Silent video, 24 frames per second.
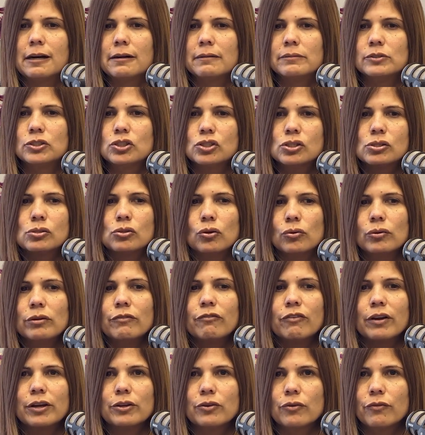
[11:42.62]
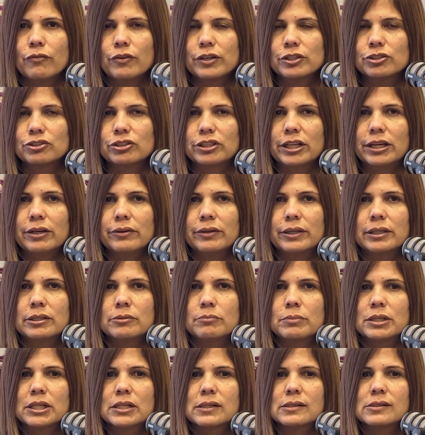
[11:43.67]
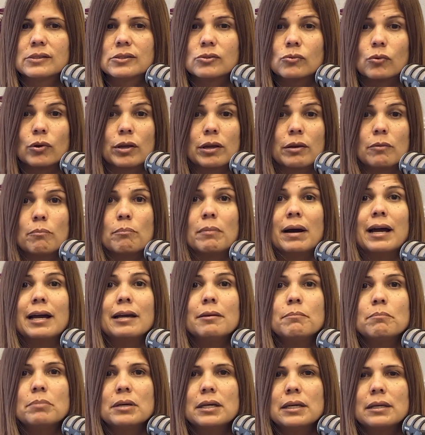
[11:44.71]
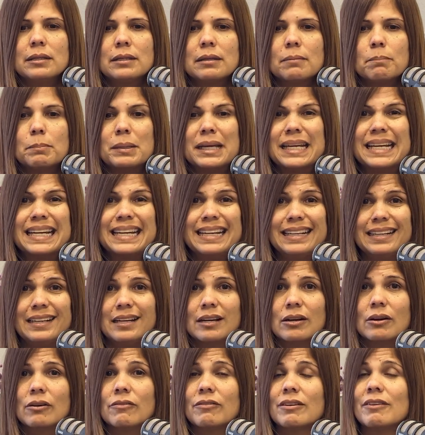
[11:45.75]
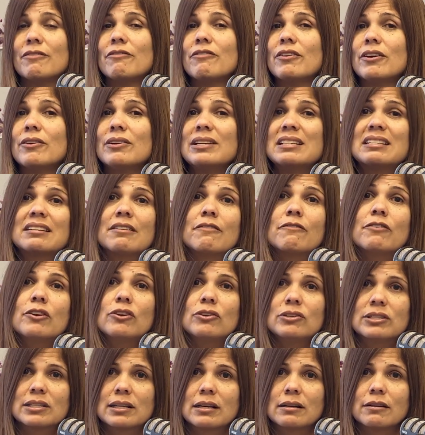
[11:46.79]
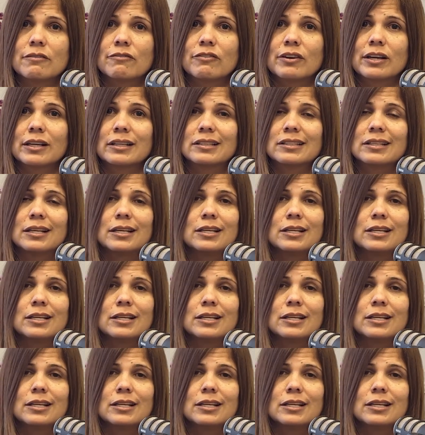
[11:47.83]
just notify your veterinarian, because it might be the beginning of a very severe side effect.